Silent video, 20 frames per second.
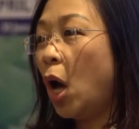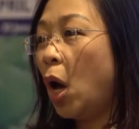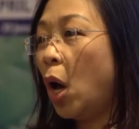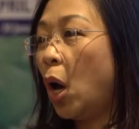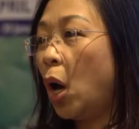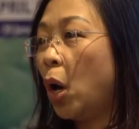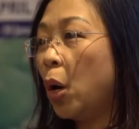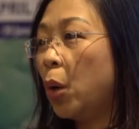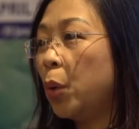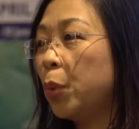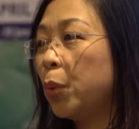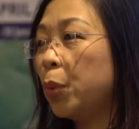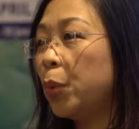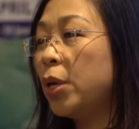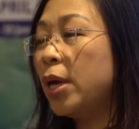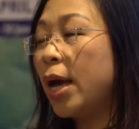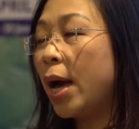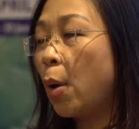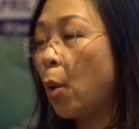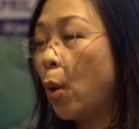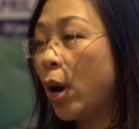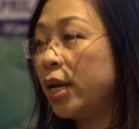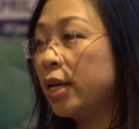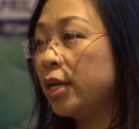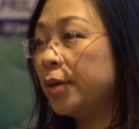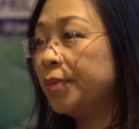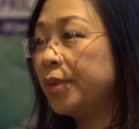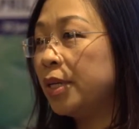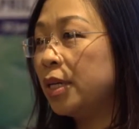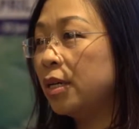Uh, we are
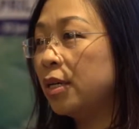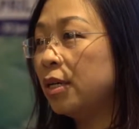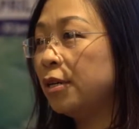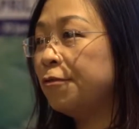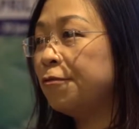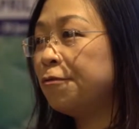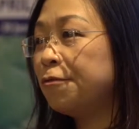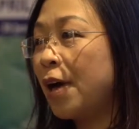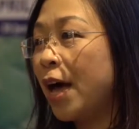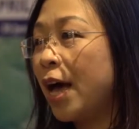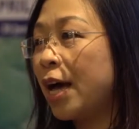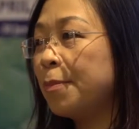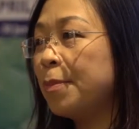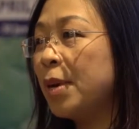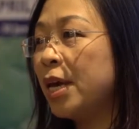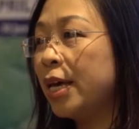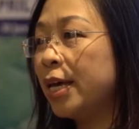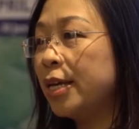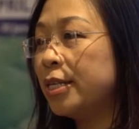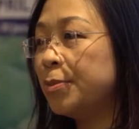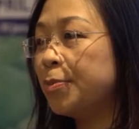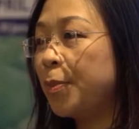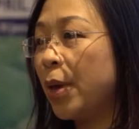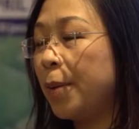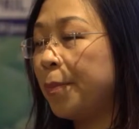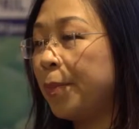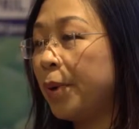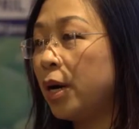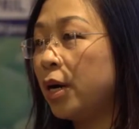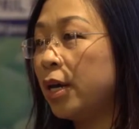one of the five biggest
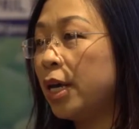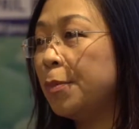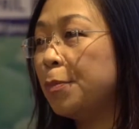paper